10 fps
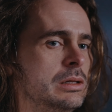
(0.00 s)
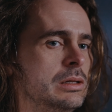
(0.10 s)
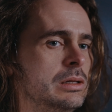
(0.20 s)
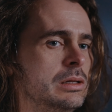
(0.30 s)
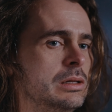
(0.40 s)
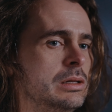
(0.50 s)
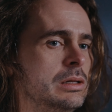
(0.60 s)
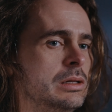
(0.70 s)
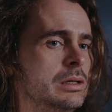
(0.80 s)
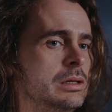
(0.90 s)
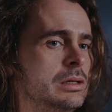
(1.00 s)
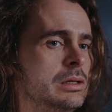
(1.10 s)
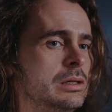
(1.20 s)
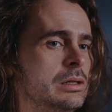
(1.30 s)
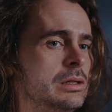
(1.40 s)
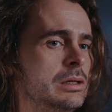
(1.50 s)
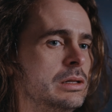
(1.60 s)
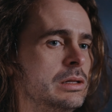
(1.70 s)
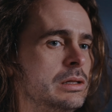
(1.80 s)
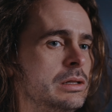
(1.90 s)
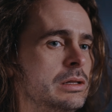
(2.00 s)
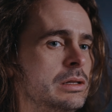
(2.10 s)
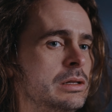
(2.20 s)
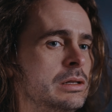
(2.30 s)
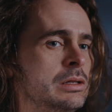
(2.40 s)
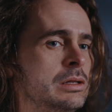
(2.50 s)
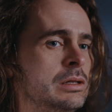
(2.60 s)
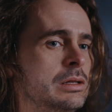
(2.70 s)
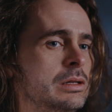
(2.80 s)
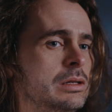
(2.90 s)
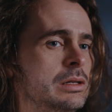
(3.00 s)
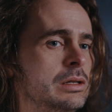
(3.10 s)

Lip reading: No one is speaking in this clip.